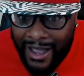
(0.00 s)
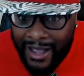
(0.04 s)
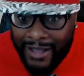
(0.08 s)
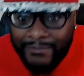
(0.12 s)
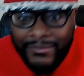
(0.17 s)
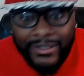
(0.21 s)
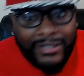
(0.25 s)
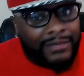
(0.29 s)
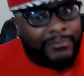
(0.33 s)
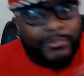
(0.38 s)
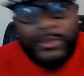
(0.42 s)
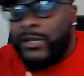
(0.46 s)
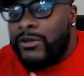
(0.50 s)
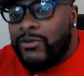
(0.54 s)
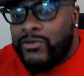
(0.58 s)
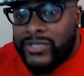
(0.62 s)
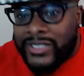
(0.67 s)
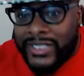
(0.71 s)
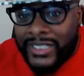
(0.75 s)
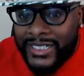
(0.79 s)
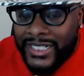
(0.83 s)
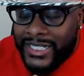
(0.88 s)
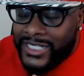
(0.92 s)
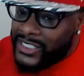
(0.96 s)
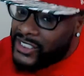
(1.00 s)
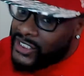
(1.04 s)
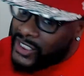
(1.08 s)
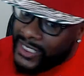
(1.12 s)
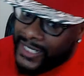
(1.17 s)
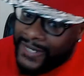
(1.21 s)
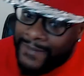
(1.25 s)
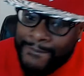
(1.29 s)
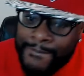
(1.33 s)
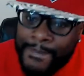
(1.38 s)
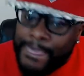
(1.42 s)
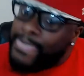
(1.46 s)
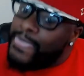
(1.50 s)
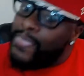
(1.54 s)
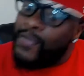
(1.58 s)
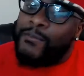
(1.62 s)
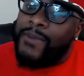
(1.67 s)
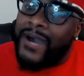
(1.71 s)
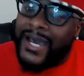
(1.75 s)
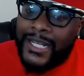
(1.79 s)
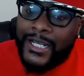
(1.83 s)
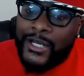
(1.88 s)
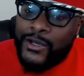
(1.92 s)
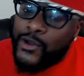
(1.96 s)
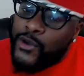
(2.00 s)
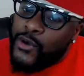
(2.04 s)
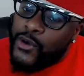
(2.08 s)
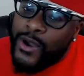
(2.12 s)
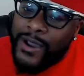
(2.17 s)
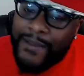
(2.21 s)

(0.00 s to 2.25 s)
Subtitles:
abusing this shit. Nobody knowing,